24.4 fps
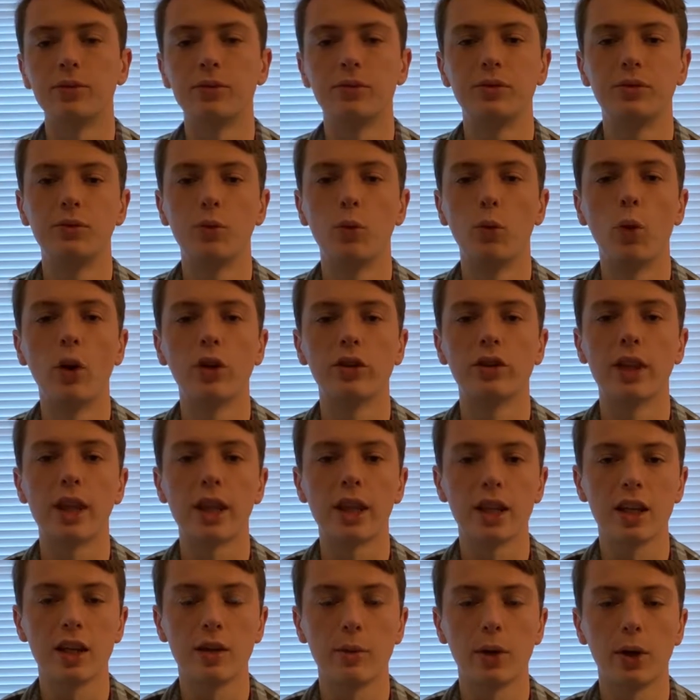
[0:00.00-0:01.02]
wasn't
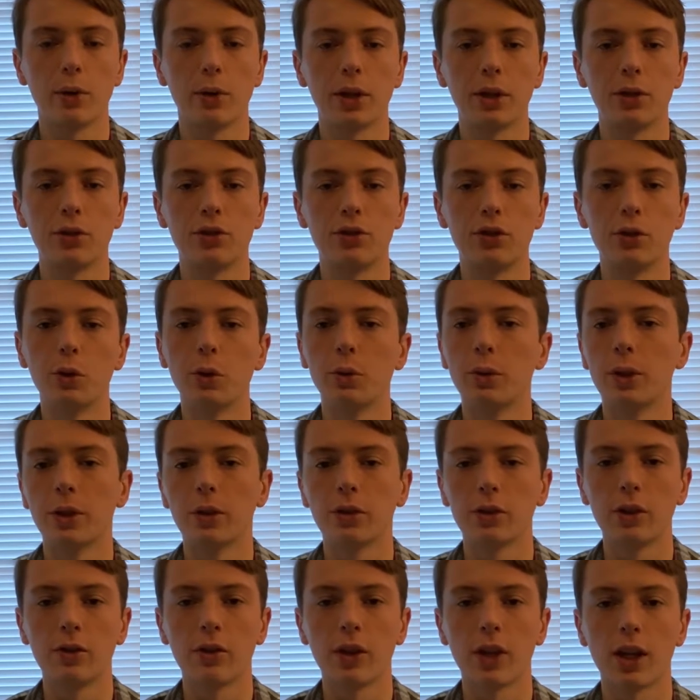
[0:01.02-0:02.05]
thinking about what I was doing when I was
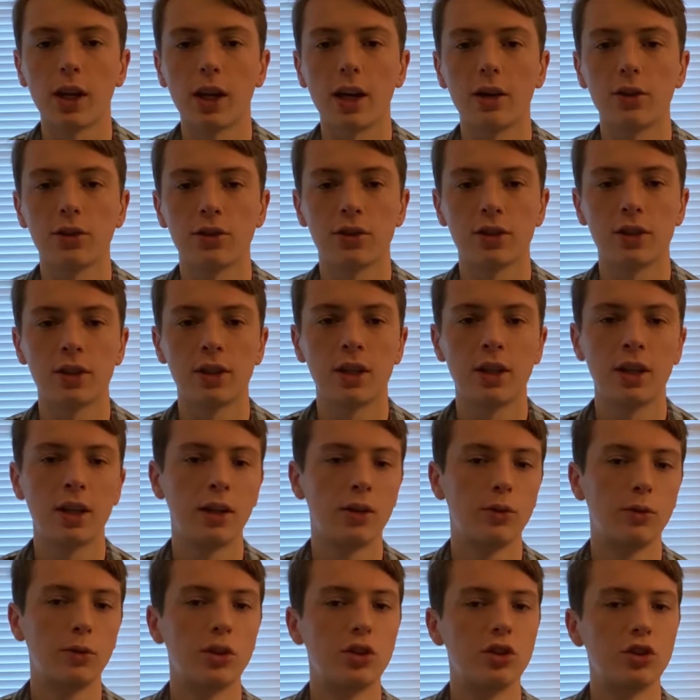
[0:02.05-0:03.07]
leaving the house,
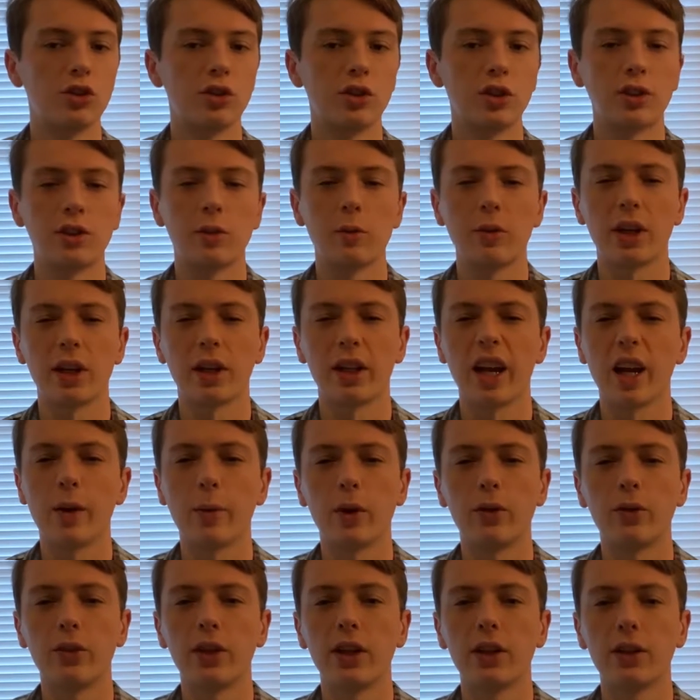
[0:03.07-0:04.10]
which is something I like
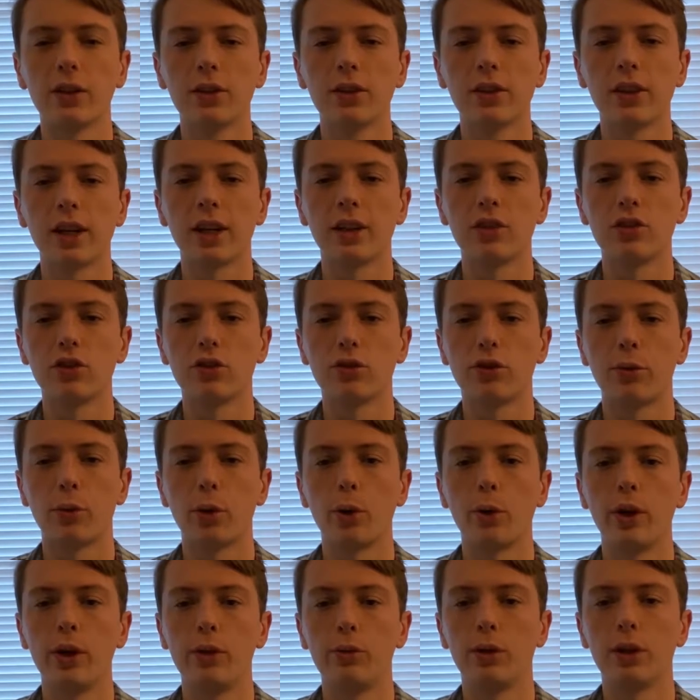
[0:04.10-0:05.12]
about flannels, is I can just throw
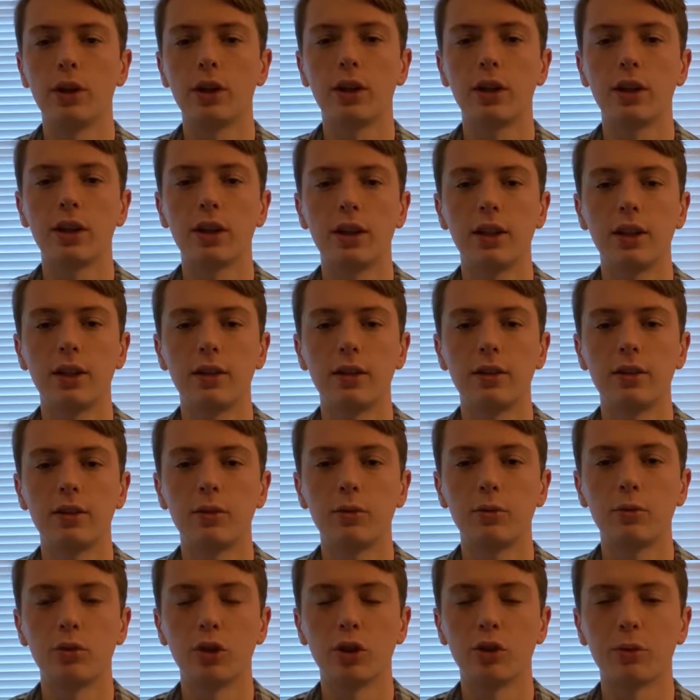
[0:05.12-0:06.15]
anyone on and it
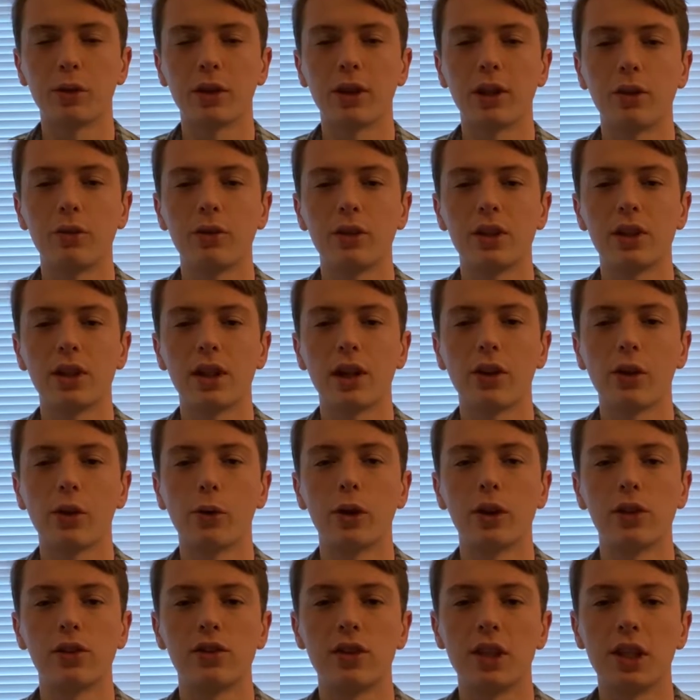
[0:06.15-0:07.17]
brings my outfit together,
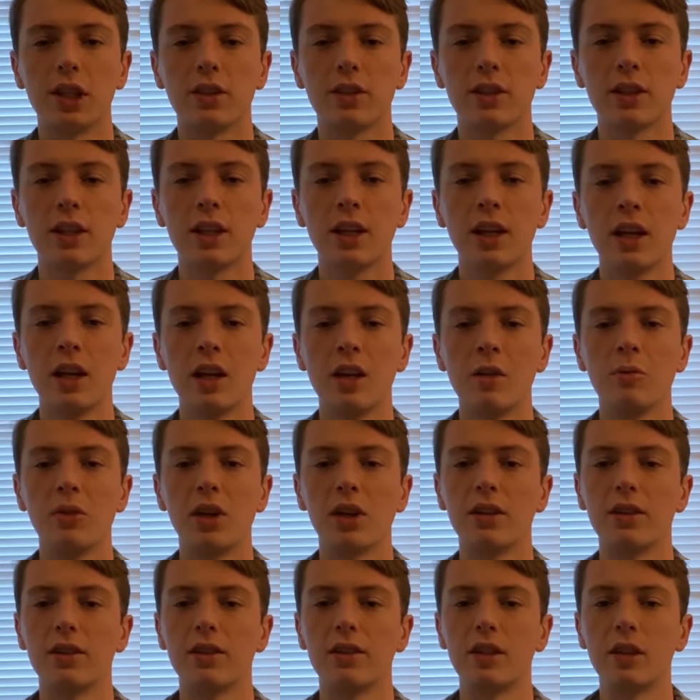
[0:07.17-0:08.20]
whereas this
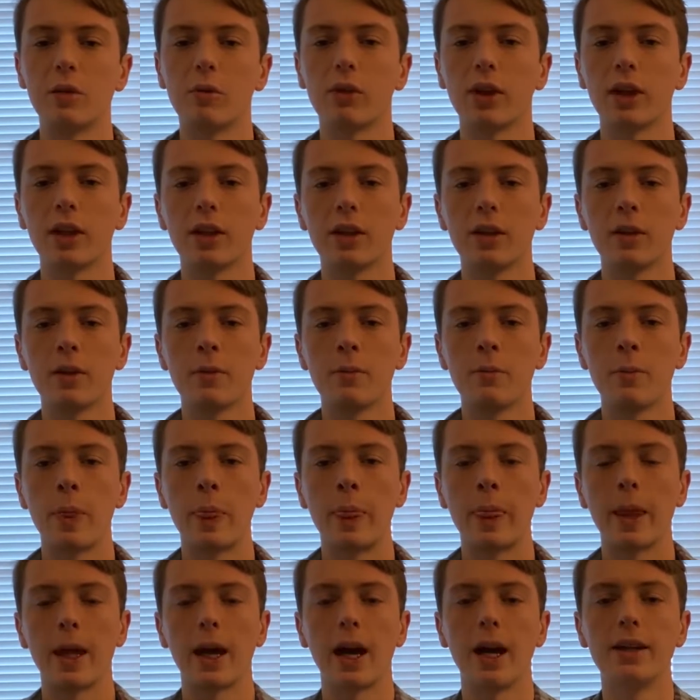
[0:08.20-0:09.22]
makes it seem like
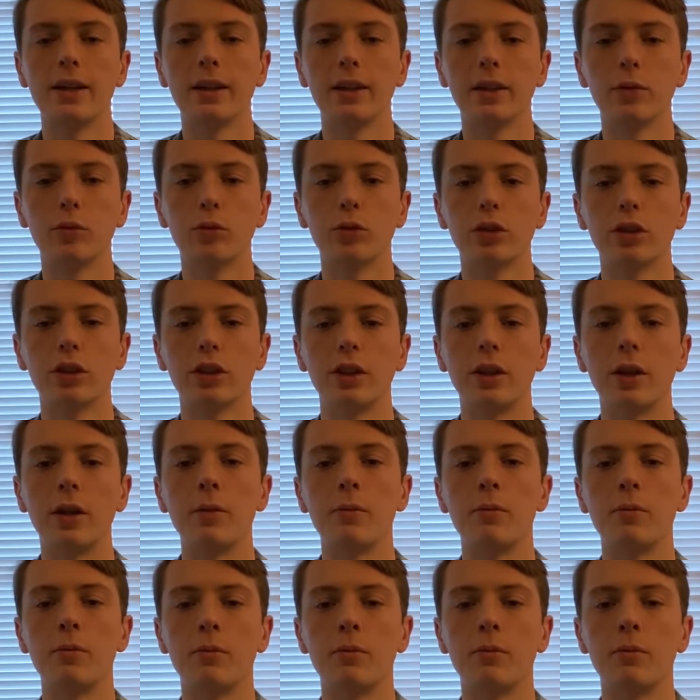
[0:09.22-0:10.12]
I deliberately